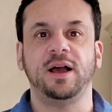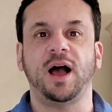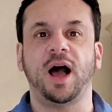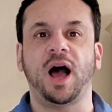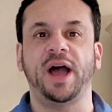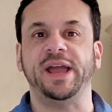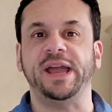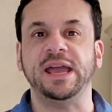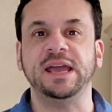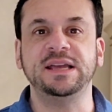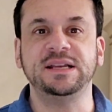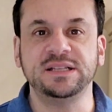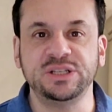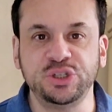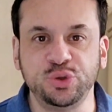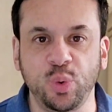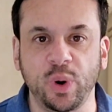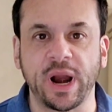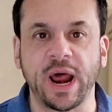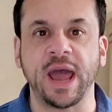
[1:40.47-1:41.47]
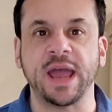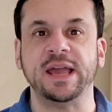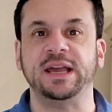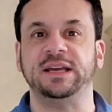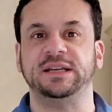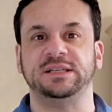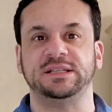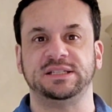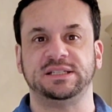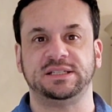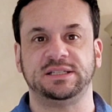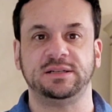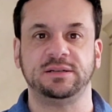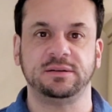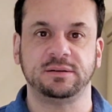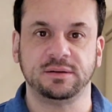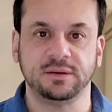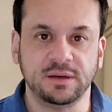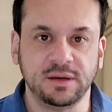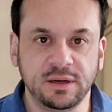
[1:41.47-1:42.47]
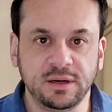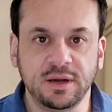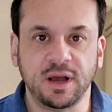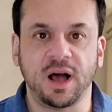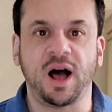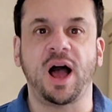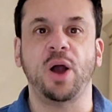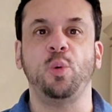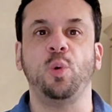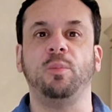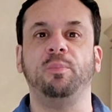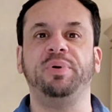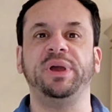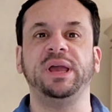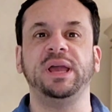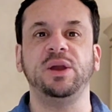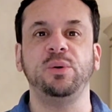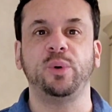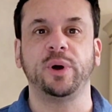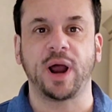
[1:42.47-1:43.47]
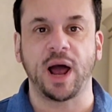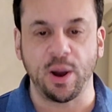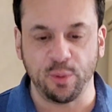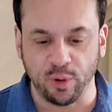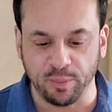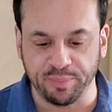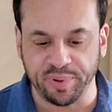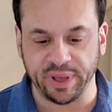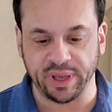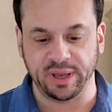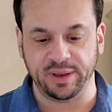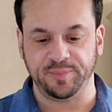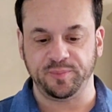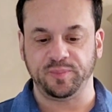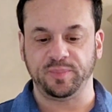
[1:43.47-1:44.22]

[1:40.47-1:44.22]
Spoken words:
I is what I is. I will be what I will be.